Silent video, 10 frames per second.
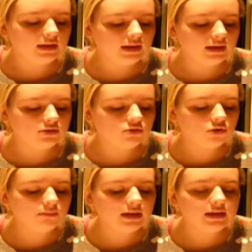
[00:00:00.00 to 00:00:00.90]
It
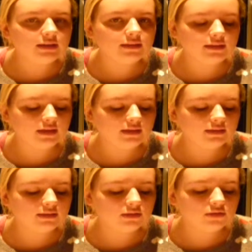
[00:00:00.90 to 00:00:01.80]
normally
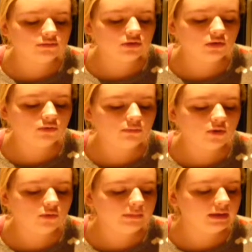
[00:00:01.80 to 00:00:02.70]
consists of two or
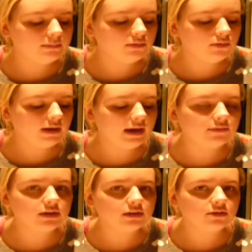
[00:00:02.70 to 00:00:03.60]
more people
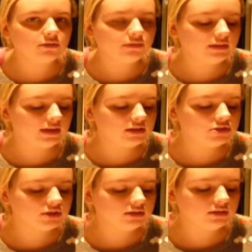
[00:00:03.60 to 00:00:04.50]
having a
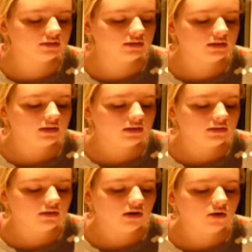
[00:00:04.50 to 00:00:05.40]
conversation.
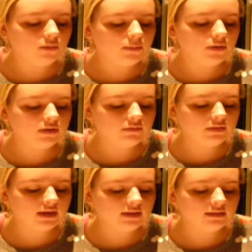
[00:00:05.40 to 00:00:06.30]
The whole point of
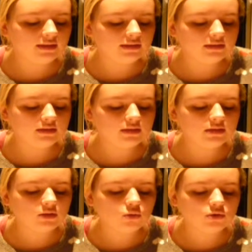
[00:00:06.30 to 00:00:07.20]
this is so
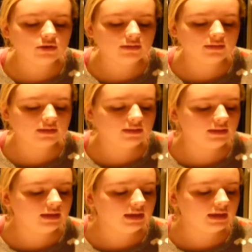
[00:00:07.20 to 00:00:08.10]
that the audience can
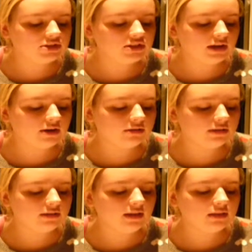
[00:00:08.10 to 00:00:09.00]
see each
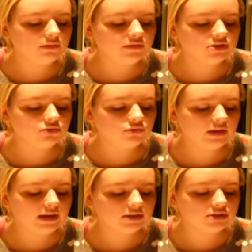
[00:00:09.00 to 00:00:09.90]
character's individual
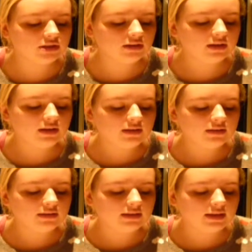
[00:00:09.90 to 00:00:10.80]
reaction
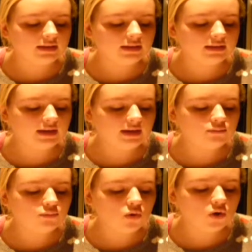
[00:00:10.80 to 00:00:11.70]
so they can
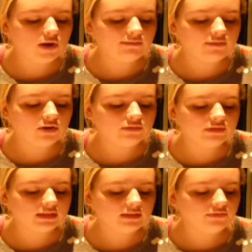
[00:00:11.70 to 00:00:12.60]
get more
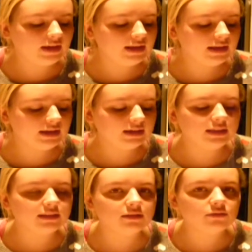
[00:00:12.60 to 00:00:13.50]
involved in the feeling
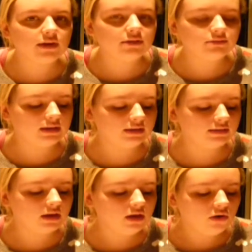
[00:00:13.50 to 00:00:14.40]
and the
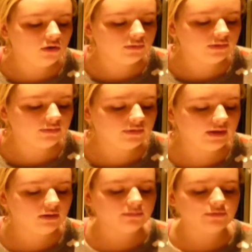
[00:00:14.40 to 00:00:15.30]
surroundings of the
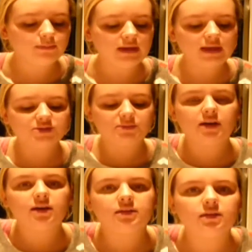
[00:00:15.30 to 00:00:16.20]
film from each
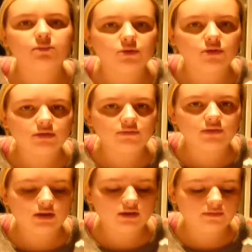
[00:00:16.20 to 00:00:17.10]
person's point of
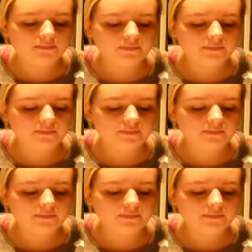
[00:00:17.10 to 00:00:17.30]
view.